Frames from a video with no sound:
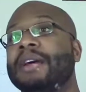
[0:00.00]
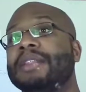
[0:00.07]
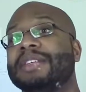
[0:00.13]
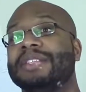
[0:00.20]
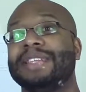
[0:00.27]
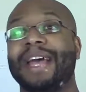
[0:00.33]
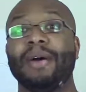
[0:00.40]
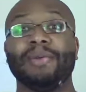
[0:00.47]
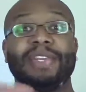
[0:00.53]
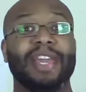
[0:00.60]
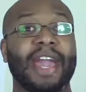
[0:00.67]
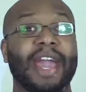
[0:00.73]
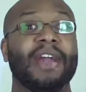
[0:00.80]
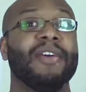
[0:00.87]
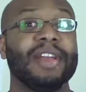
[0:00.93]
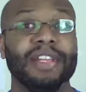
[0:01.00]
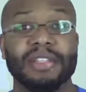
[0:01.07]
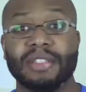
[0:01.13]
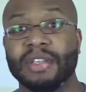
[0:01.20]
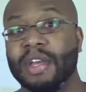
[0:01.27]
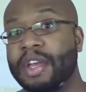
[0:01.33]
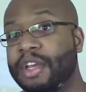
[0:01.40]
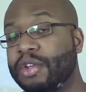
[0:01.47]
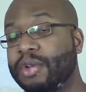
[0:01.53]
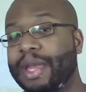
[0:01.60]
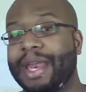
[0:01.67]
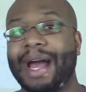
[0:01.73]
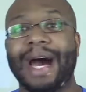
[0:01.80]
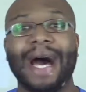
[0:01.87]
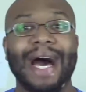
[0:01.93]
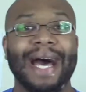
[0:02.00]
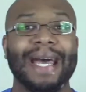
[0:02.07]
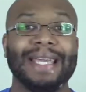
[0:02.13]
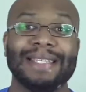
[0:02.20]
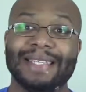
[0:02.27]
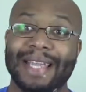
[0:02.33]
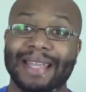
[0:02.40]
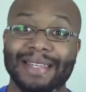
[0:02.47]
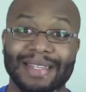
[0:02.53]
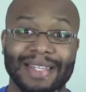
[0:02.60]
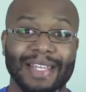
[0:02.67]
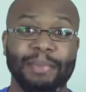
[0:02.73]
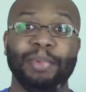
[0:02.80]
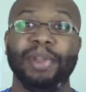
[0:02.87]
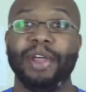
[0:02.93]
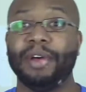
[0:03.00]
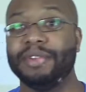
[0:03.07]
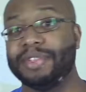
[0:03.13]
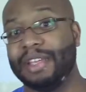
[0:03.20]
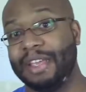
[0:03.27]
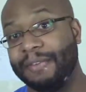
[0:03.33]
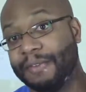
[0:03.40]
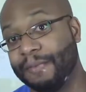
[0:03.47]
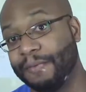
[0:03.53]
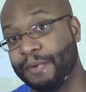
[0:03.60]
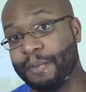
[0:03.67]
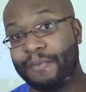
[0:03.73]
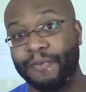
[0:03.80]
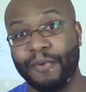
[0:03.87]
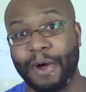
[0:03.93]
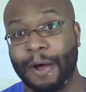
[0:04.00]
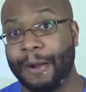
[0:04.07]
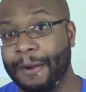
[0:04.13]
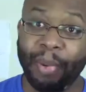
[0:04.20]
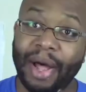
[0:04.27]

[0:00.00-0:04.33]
The sound carries. You get highs and deep lows even from far.